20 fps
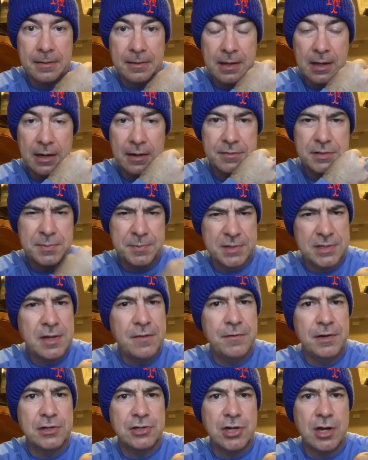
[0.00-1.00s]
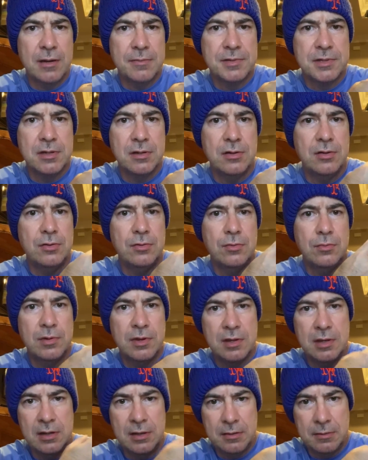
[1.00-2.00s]
that have specific jobs to do
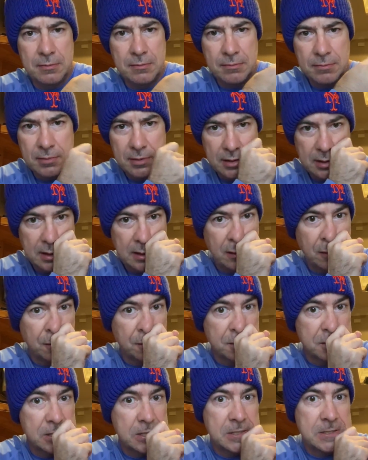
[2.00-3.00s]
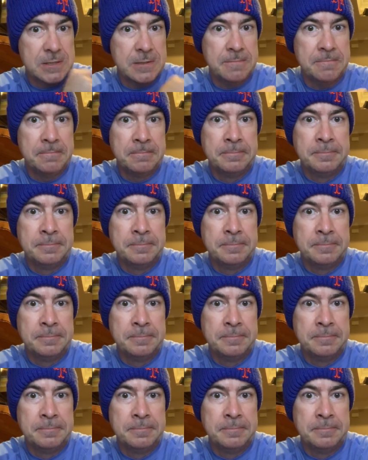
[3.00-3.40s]
within that whole system.